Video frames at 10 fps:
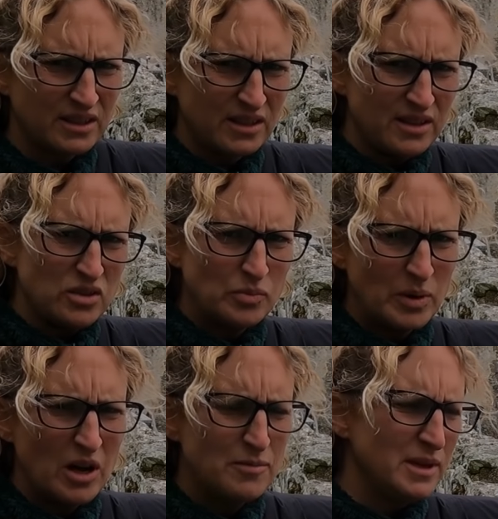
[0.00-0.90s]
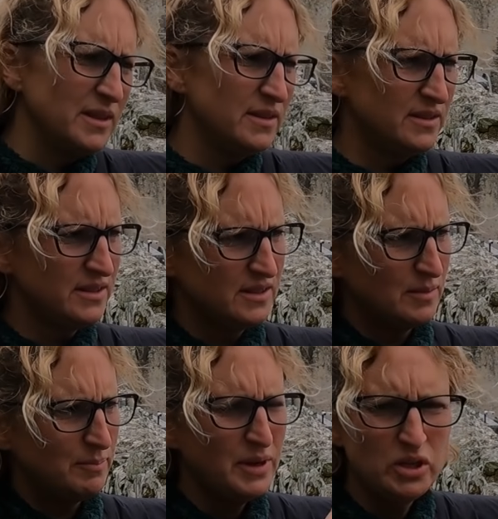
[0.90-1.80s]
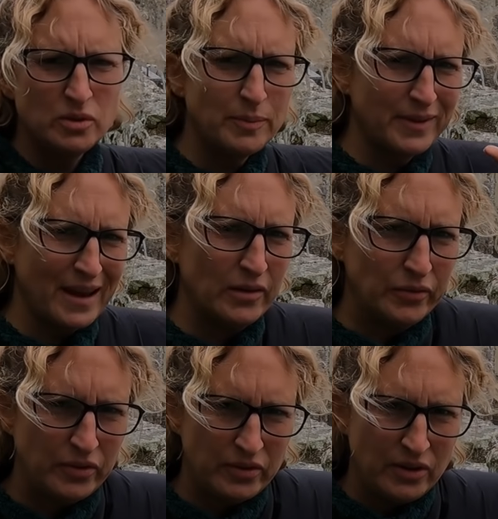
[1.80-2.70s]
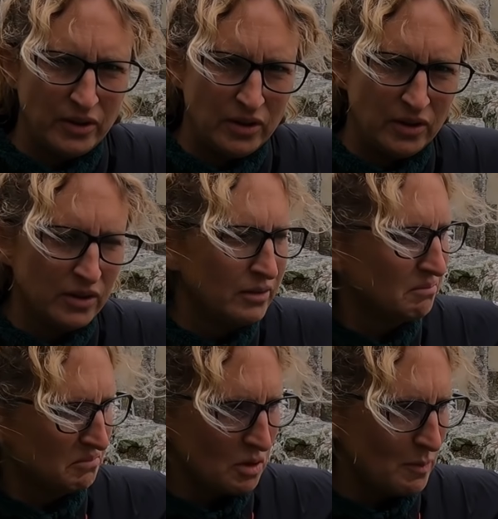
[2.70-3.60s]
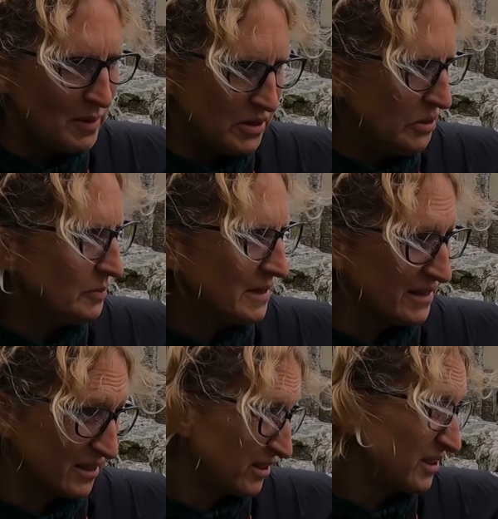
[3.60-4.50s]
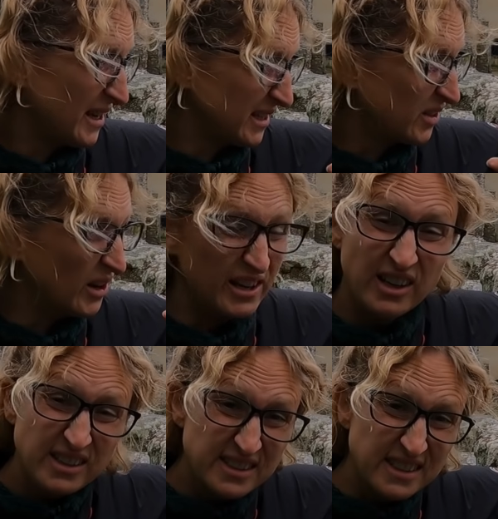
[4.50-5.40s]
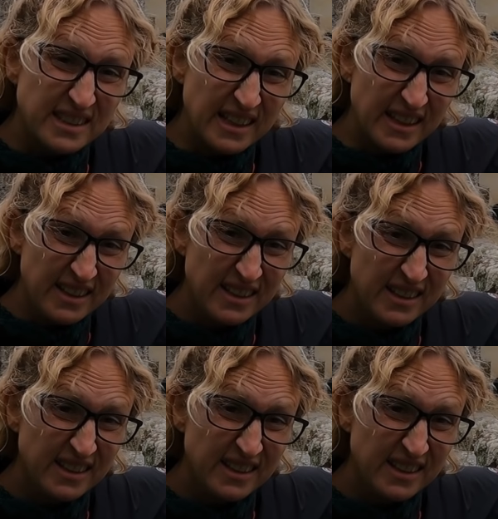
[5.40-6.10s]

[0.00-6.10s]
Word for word: Cathedral behind me, and this is the Bishop's house. The Bishop? The Bishop's house. Oh, kind of quite nice, didn't he?